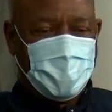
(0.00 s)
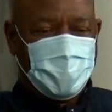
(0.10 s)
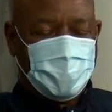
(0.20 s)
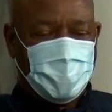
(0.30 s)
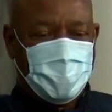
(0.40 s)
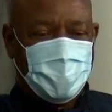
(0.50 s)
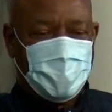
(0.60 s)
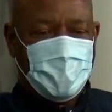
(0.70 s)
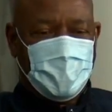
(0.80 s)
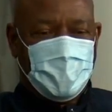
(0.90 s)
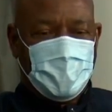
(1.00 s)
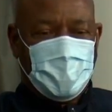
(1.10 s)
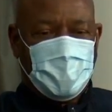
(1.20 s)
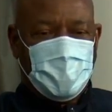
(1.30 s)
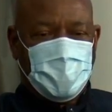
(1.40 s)
that
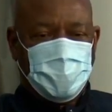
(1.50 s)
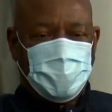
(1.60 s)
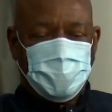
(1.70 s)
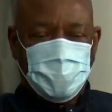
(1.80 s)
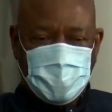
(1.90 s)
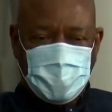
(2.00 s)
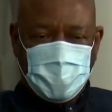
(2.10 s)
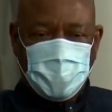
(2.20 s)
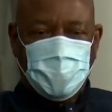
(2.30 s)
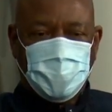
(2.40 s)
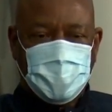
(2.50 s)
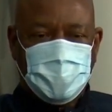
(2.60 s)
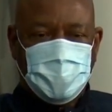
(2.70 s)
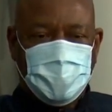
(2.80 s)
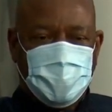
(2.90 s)
food
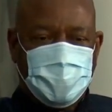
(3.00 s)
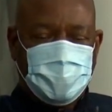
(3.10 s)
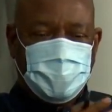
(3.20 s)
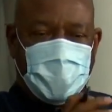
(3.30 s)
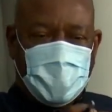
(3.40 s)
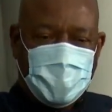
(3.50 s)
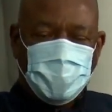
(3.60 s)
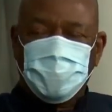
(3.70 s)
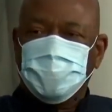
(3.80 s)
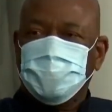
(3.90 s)
security is tied to